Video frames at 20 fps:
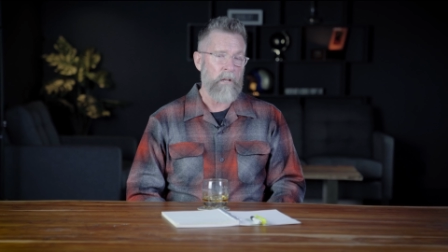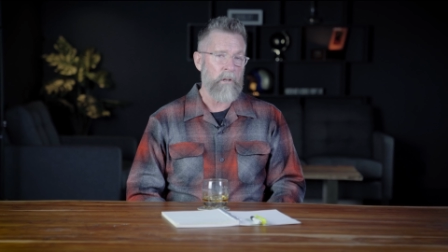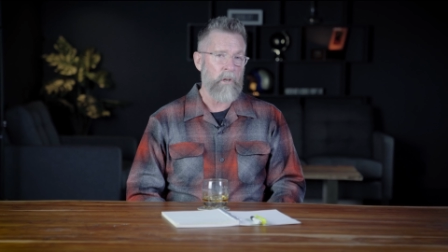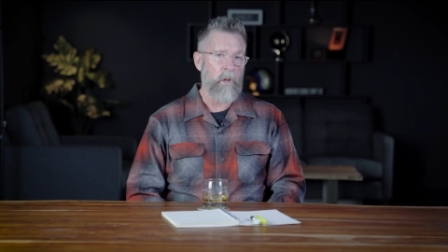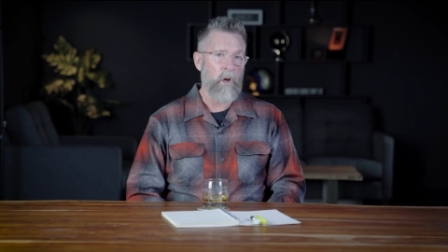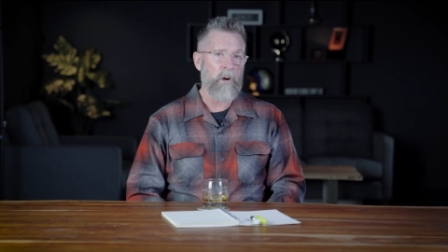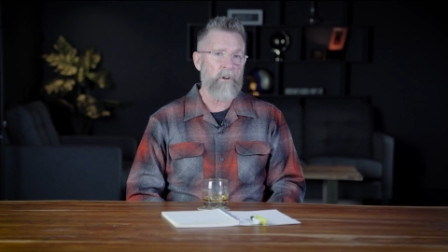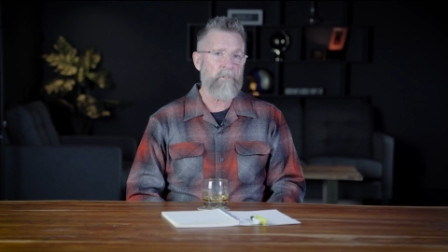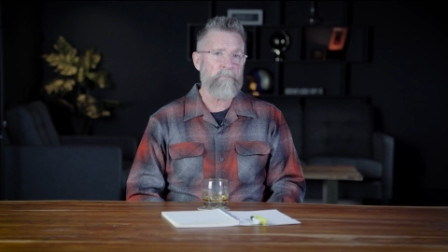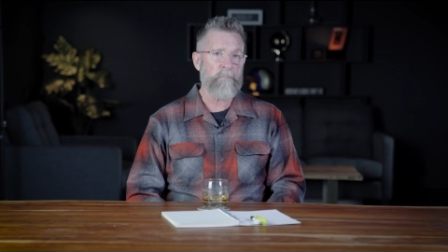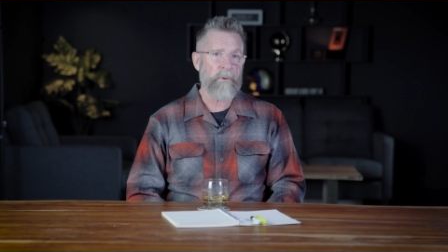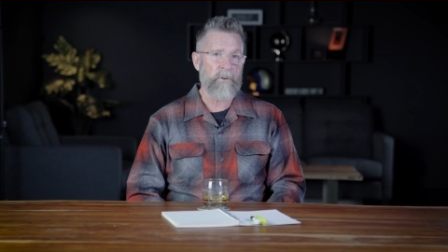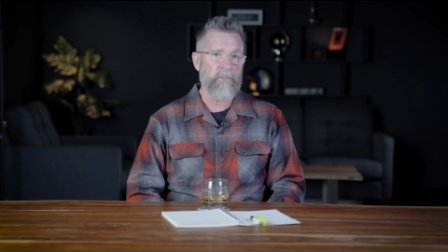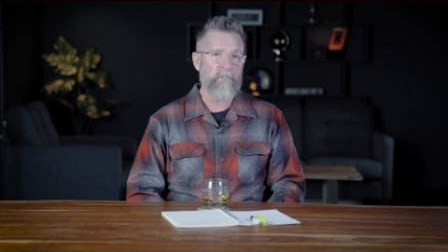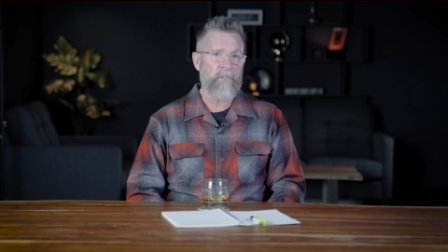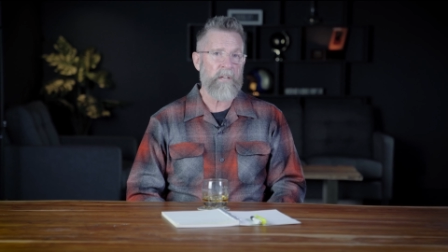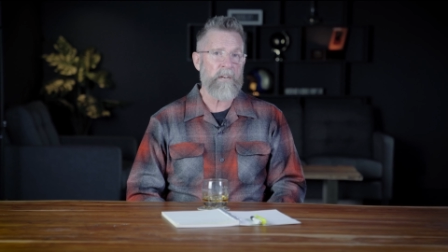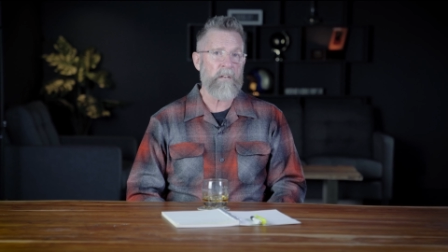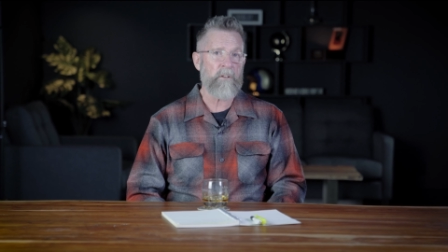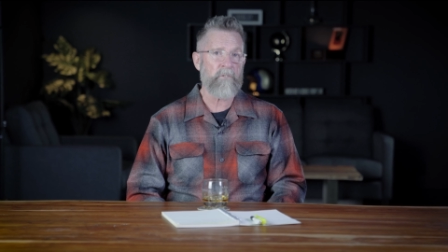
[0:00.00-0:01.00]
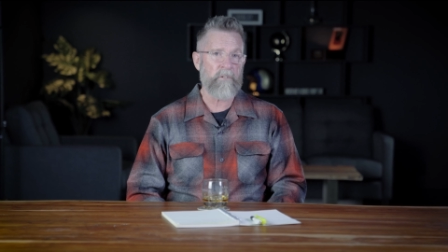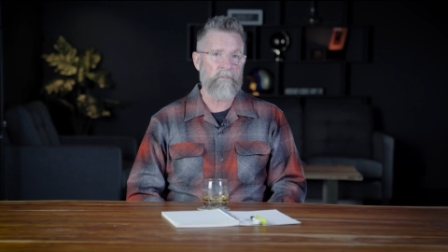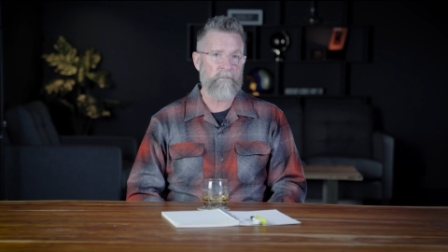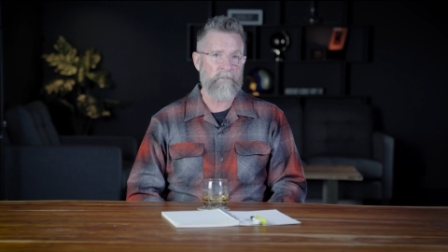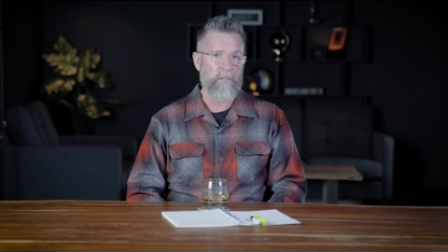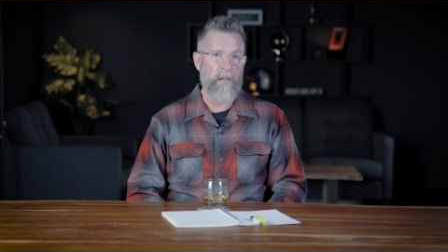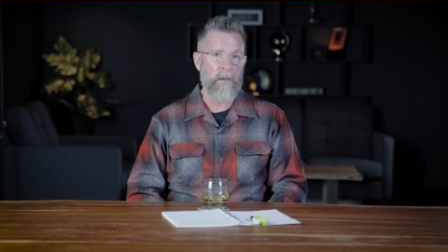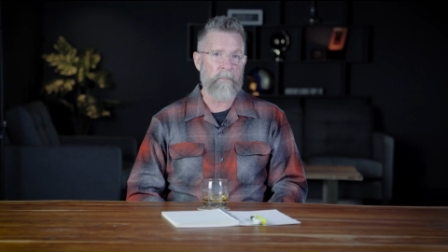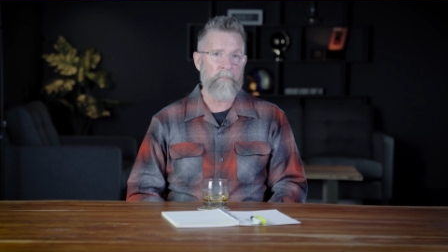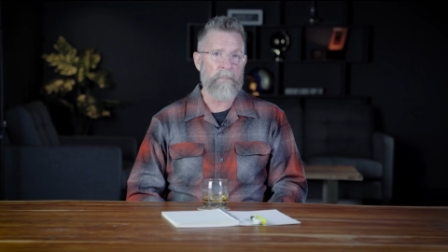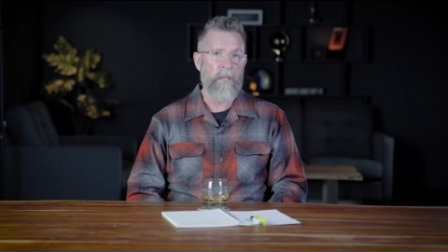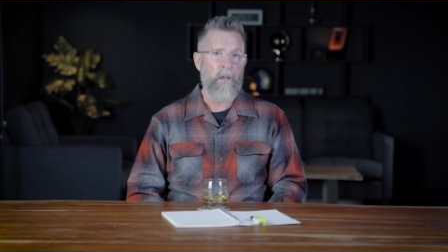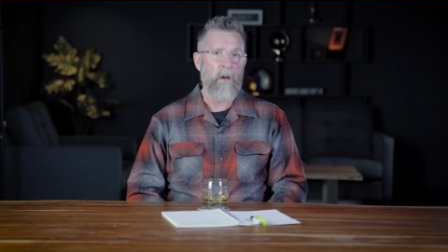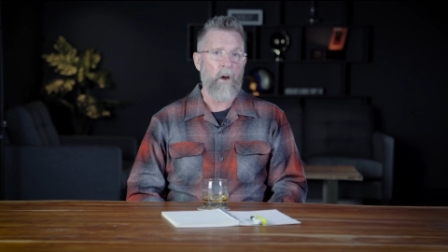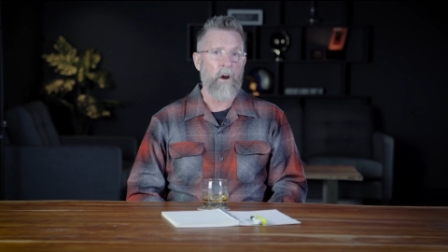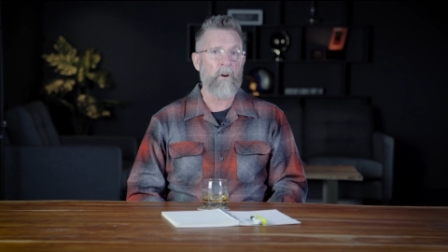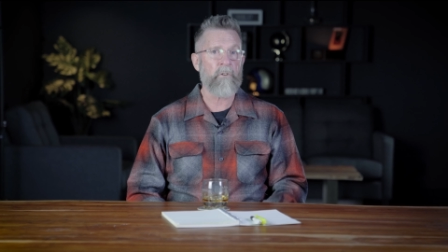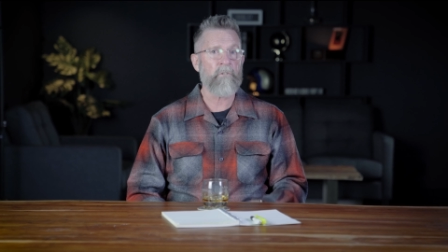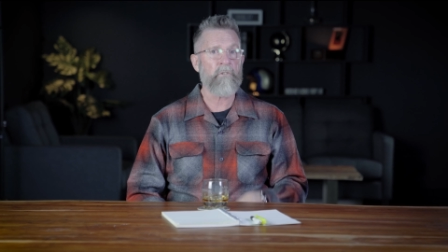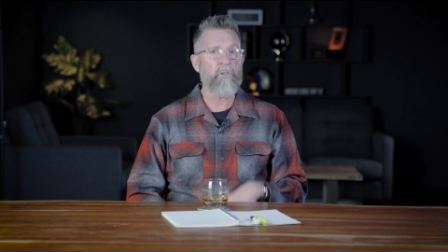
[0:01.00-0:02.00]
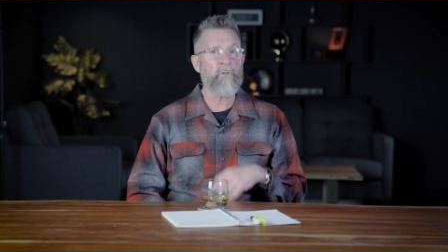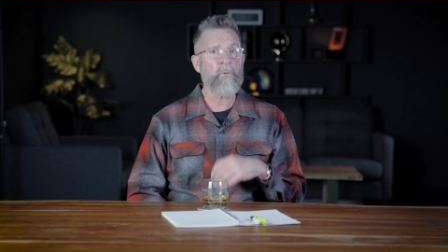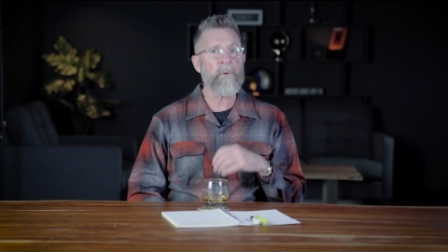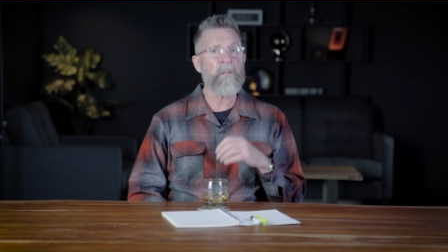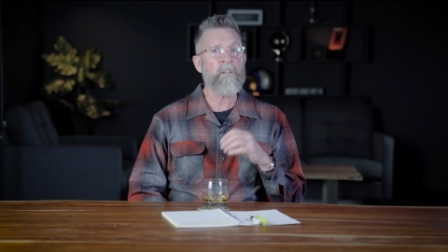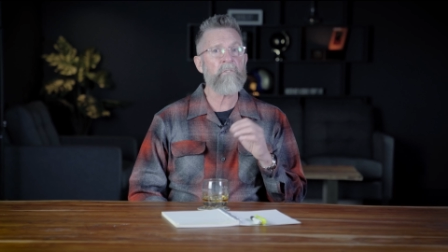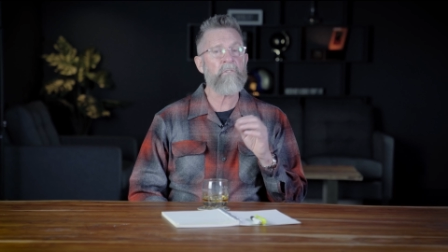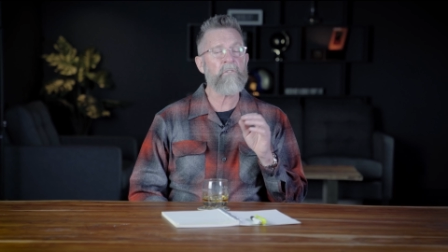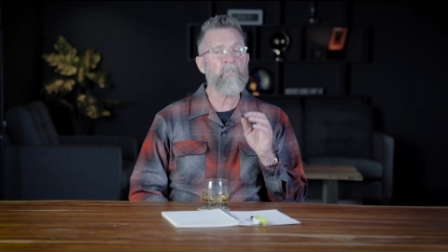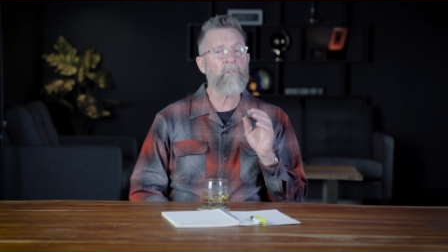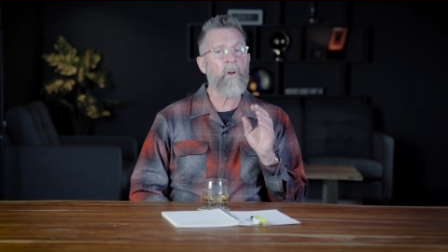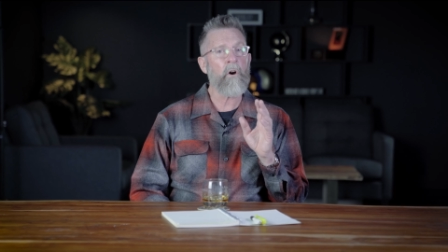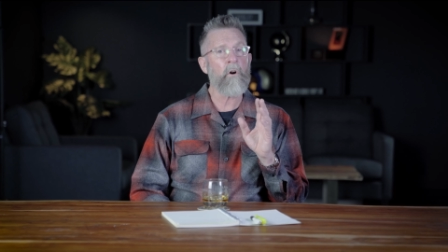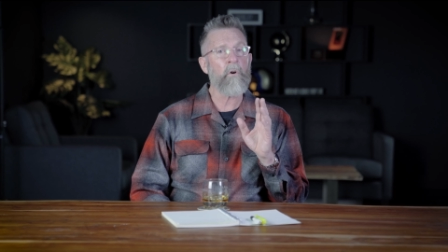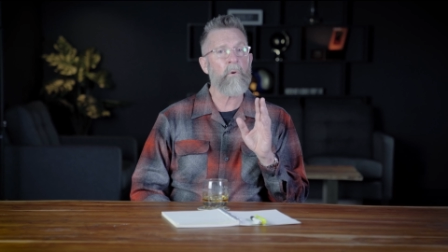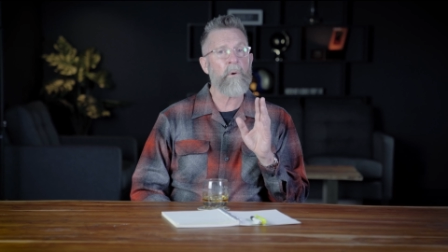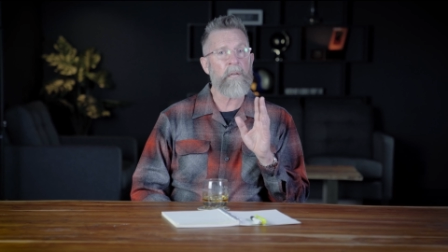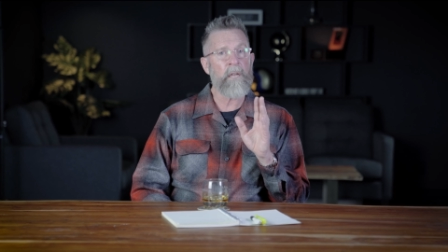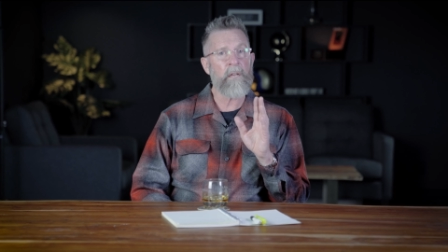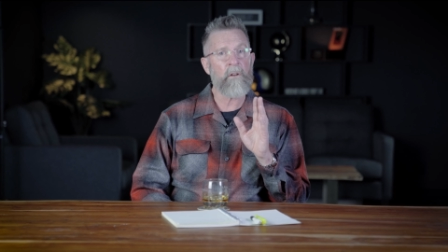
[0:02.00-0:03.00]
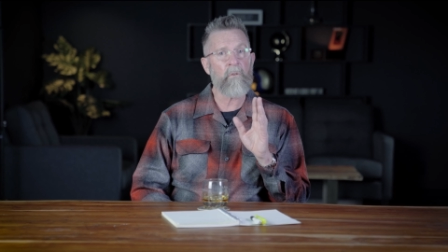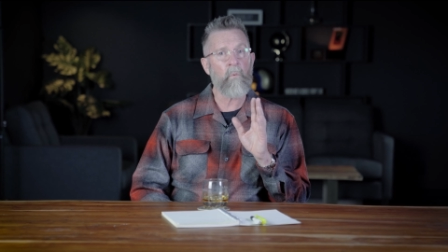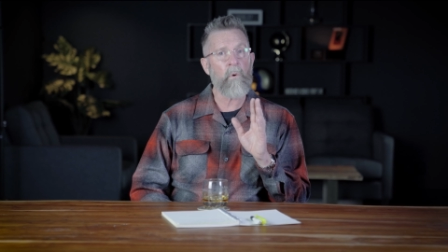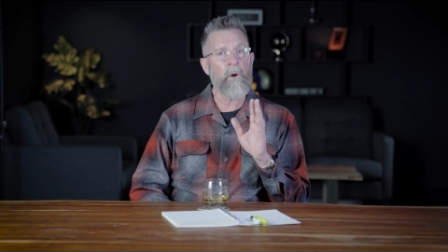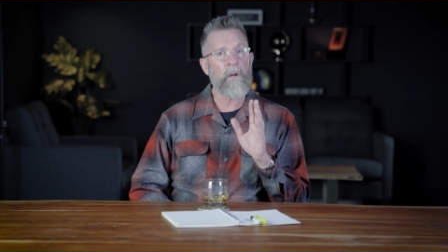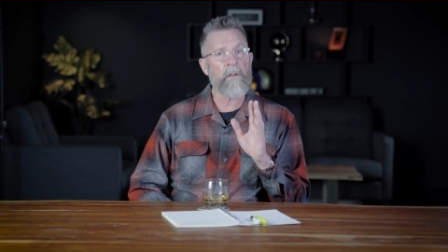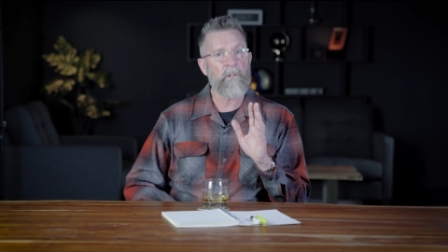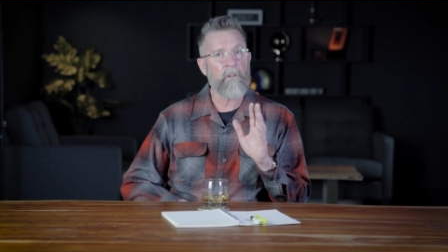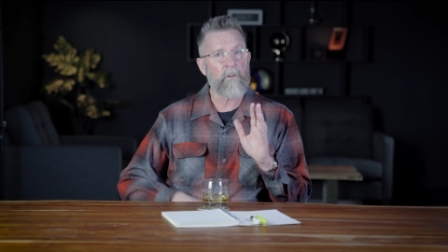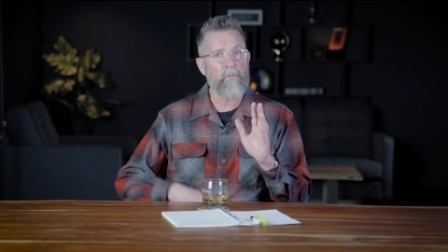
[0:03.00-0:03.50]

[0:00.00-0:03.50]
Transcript: A large percentage of them are doing so in what,